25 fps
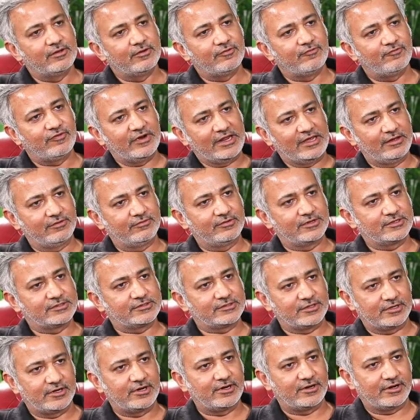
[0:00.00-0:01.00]

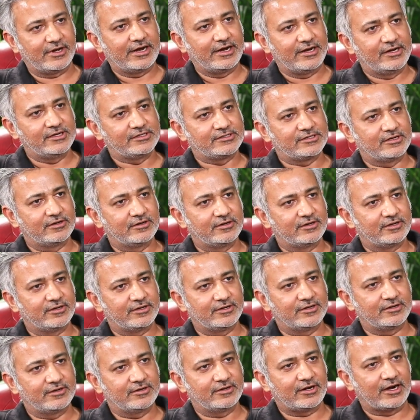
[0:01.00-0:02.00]
flavors, additional
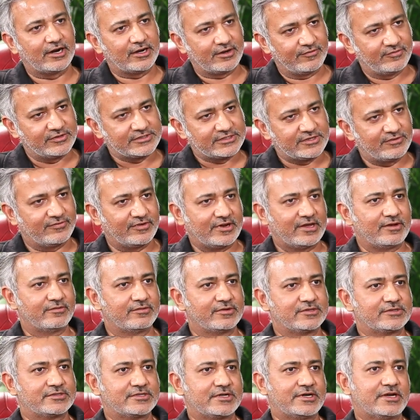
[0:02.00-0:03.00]
artificial
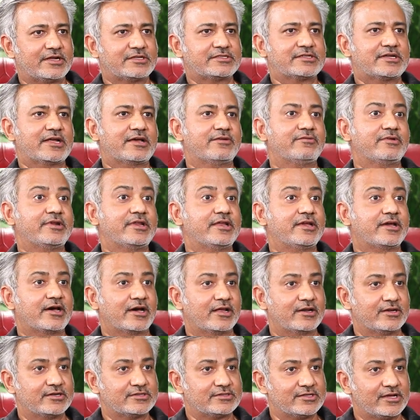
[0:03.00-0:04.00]
flavors, it doesn't have any
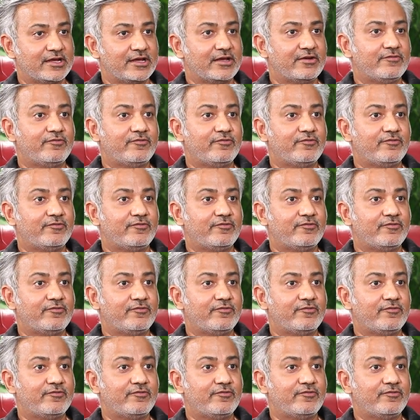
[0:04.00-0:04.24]
colors.